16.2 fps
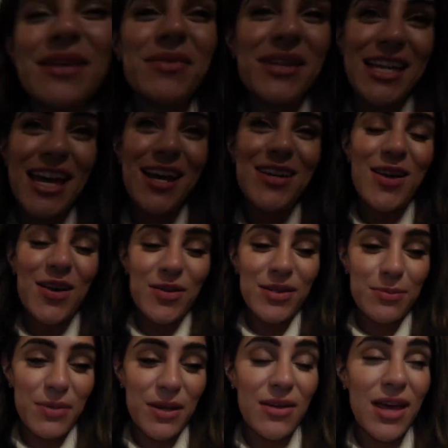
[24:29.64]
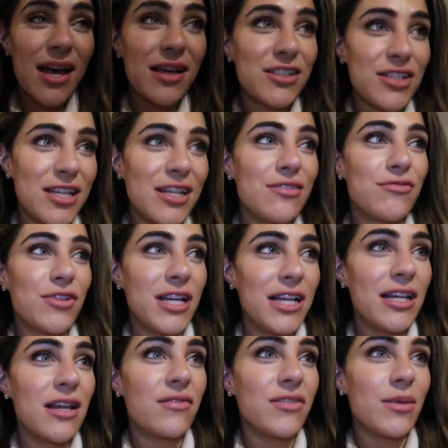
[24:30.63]
But yeah, no, it's been actually
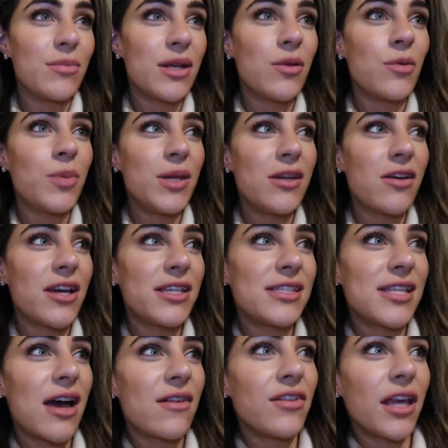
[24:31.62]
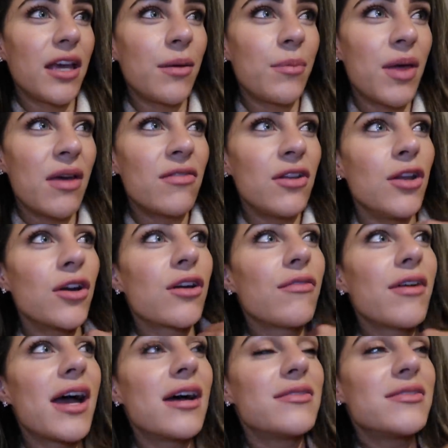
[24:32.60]
really lovely. But it would be nice to have like a bit of a look
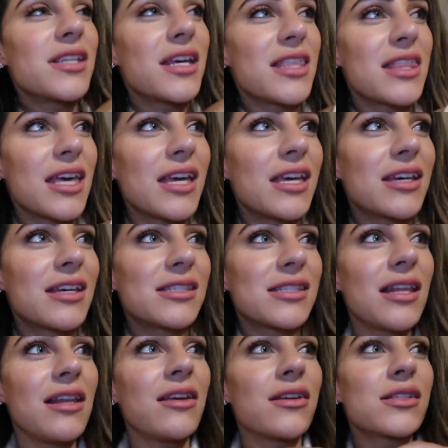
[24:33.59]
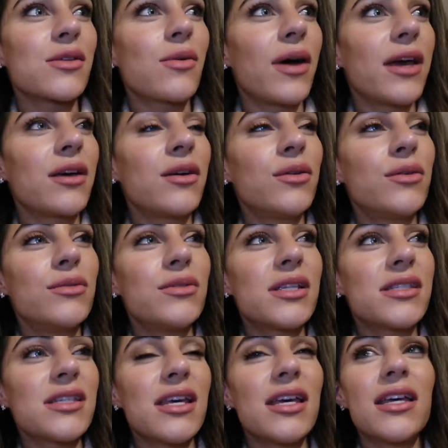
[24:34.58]
around, I think, because it looks quite cool,
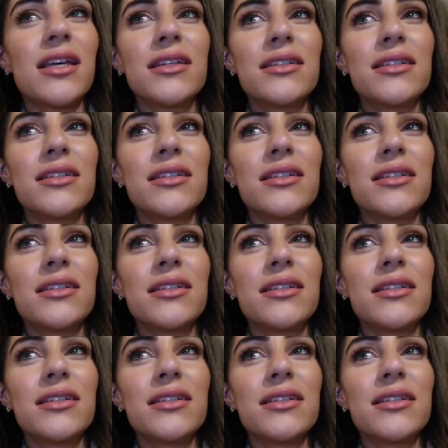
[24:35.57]
doesn't it?